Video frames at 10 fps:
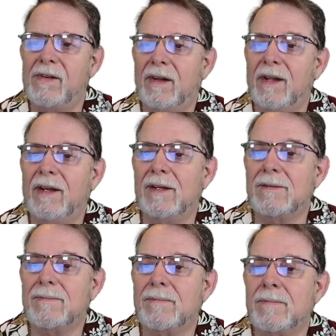okay,
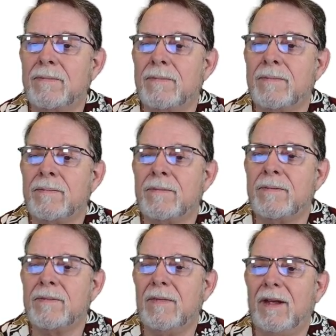
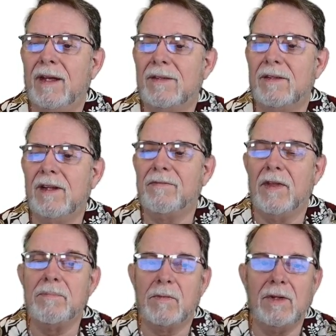that's
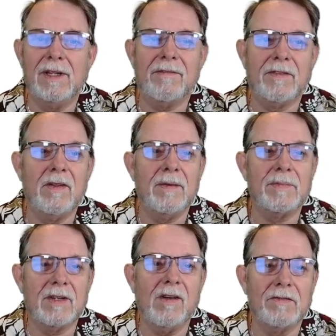left to
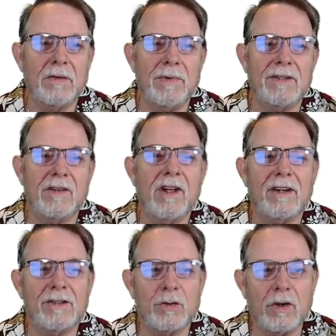themselves. It means you're not
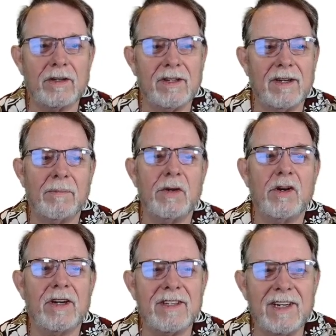instructing them, you're
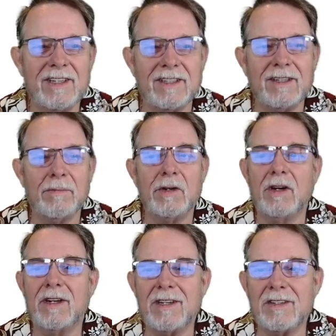not teaching them, you're
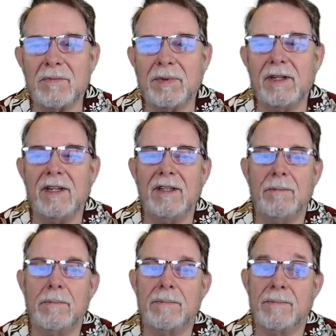not disciplining them.